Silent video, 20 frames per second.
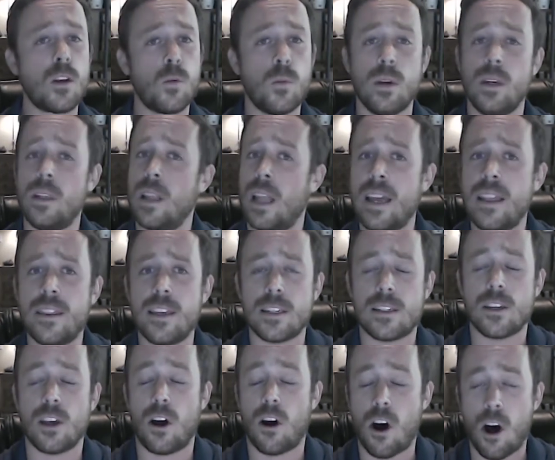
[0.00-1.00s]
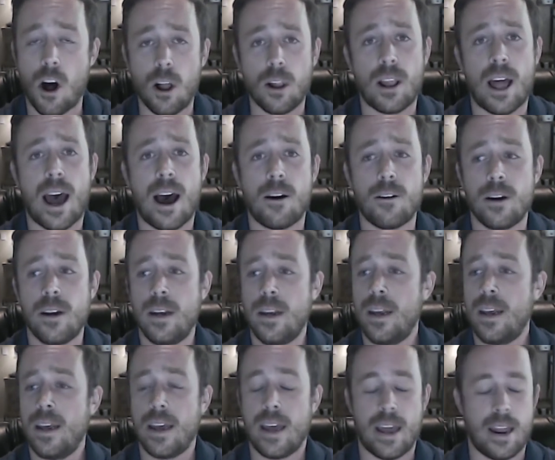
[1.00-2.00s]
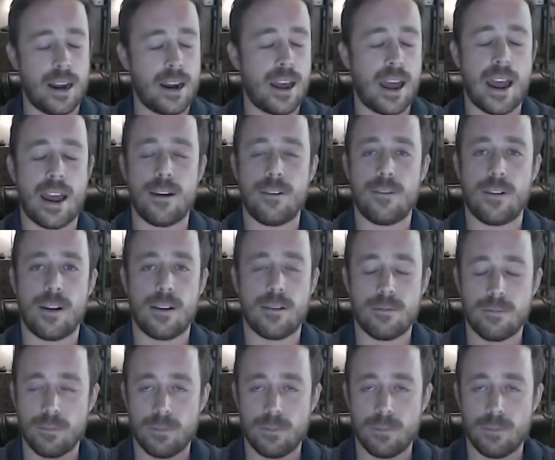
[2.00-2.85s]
We've laid this all out in a